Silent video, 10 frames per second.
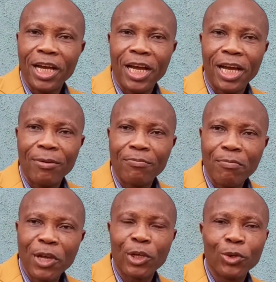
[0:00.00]

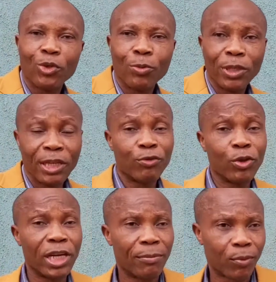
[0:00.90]
make you to be gainfully
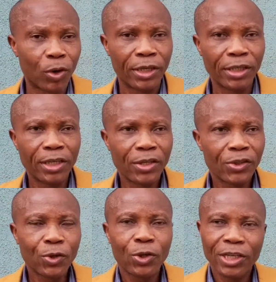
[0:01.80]
employed.
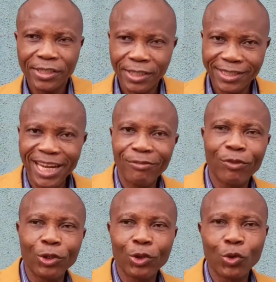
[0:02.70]
So it's the time for
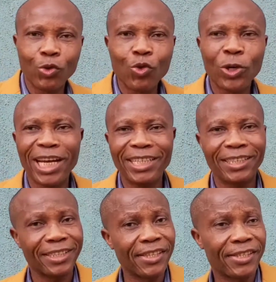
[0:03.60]
you to look at the
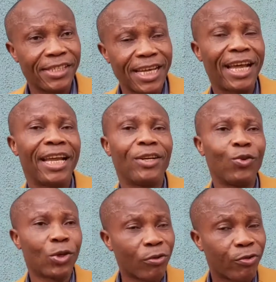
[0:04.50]
things they are
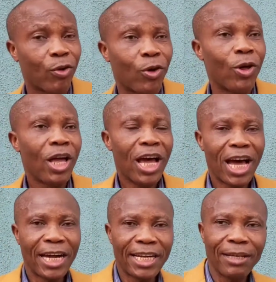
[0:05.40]
looking for
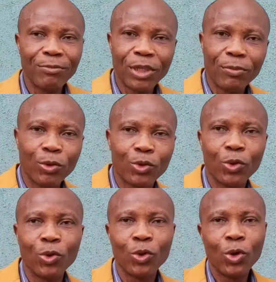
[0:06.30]
and then be able
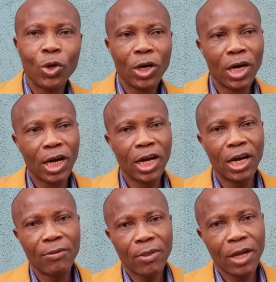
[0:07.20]
to
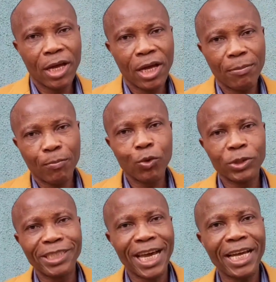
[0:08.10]
put
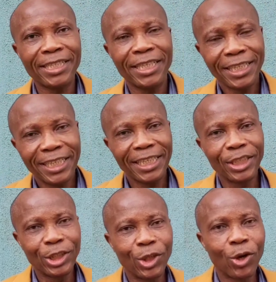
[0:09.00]
that in
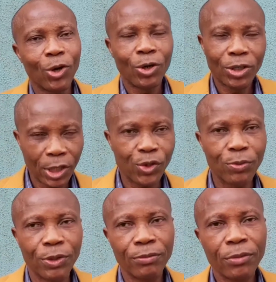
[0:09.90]
your
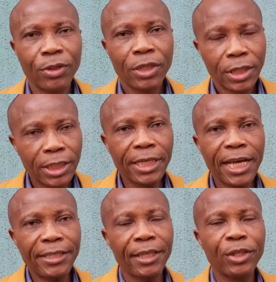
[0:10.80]
resume. The 9th
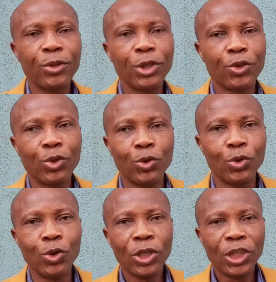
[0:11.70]
thing you need to do
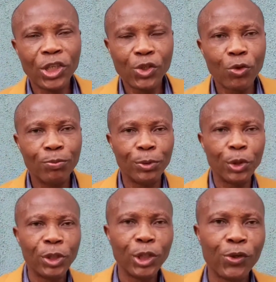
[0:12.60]
is to build
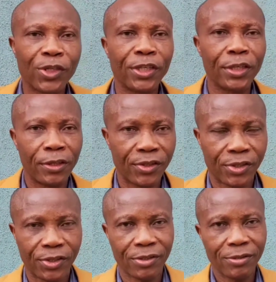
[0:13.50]
new
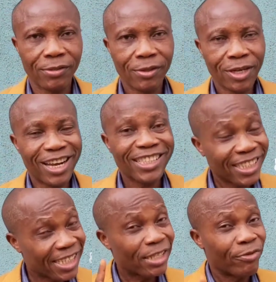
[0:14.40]
skills. And
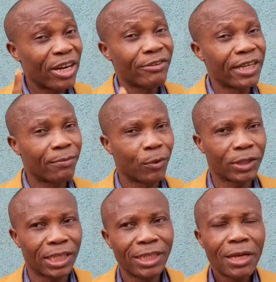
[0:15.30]
this is very, very important.
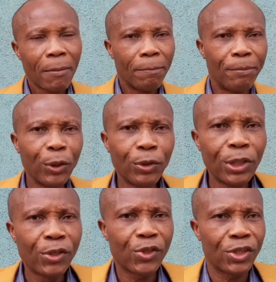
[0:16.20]
Build new
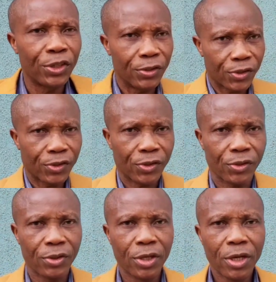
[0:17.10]
skills.
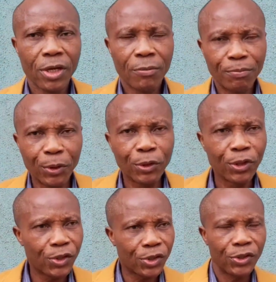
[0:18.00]
Build new
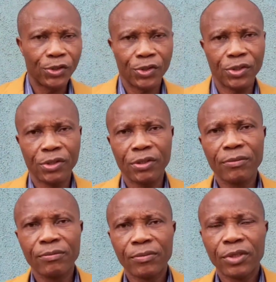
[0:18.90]
skills.
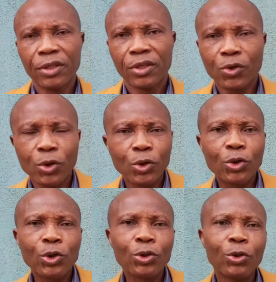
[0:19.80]
So
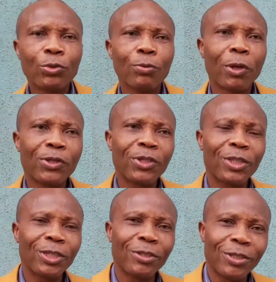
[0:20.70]
you must,
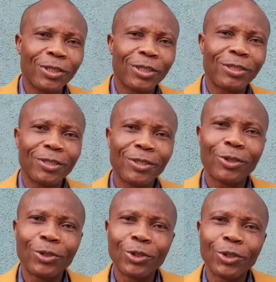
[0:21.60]

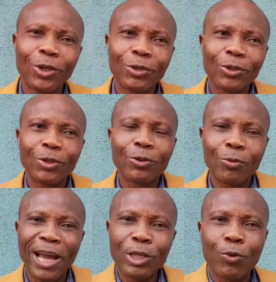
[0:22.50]

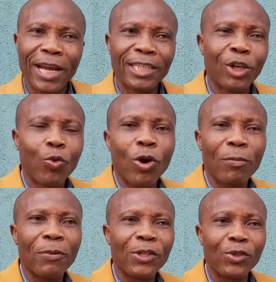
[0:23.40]
while you were in your
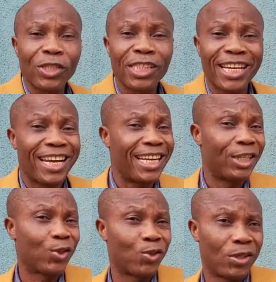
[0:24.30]
workplace, you didn't gather new
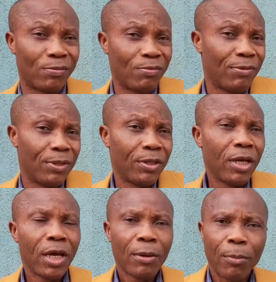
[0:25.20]
skills, maybe.
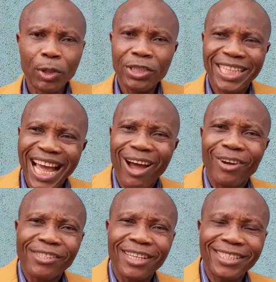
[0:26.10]
But now
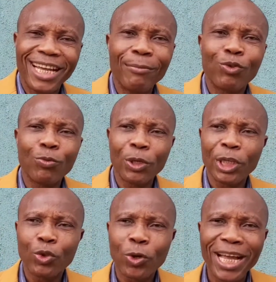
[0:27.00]
is the time to begin
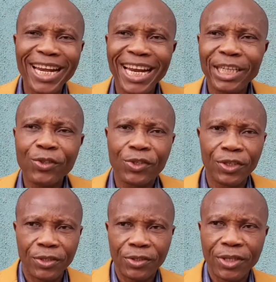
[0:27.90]
to gather new
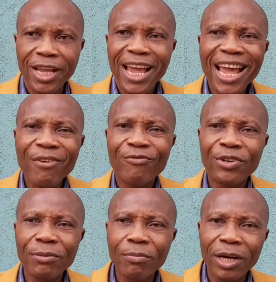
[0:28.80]
skills. Every
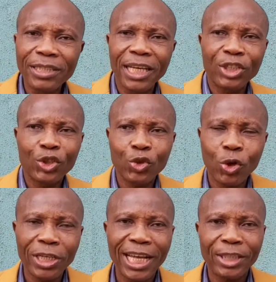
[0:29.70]
month, ensure
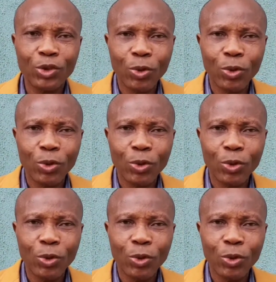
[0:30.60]
that you have